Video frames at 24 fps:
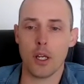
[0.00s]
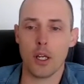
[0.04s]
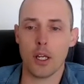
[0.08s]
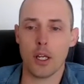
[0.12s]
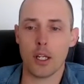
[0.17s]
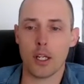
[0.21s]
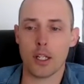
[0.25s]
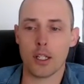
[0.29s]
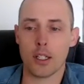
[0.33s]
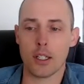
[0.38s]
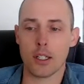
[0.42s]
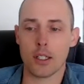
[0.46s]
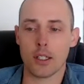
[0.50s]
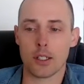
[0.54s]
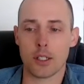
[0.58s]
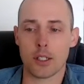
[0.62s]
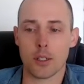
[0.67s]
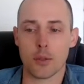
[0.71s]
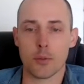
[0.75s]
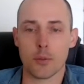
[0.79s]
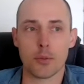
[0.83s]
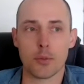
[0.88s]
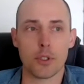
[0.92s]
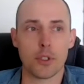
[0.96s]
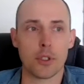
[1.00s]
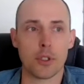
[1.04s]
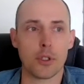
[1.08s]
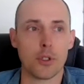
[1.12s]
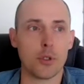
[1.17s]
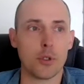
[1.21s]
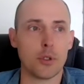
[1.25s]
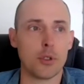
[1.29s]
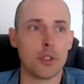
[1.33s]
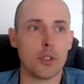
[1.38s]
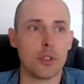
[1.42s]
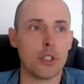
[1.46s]
is something you
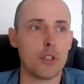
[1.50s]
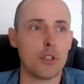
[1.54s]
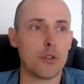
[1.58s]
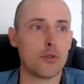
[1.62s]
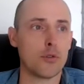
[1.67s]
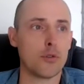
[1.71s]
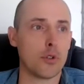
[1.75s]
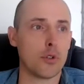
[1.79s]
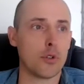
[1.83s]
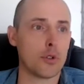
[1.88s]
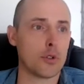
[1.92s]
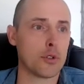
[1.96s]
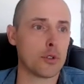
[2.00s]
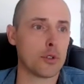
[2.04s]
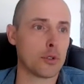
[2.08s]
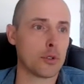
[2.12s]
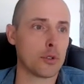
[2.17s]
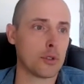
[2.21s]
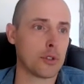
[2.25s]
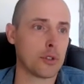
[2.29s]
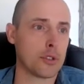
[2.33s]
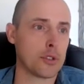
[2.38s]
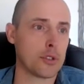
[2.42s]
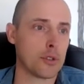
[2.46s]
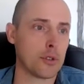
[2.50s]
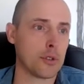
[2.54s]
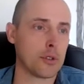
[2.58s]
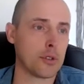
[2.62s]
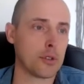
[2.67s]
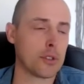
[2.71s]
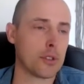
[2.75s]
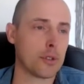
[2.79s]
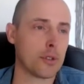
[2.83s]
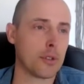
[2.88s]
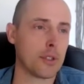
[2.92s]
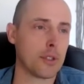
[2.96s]
default to. It's
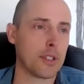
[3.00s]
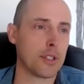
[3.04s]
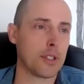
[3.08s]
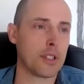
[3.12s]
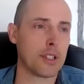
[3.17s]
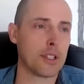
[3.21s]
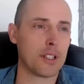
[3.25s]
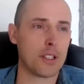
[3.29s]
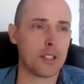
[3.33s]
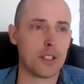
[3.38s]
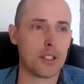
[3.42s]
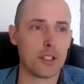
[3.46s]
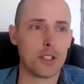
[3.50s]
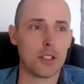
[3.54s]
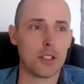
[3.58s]
also, I think,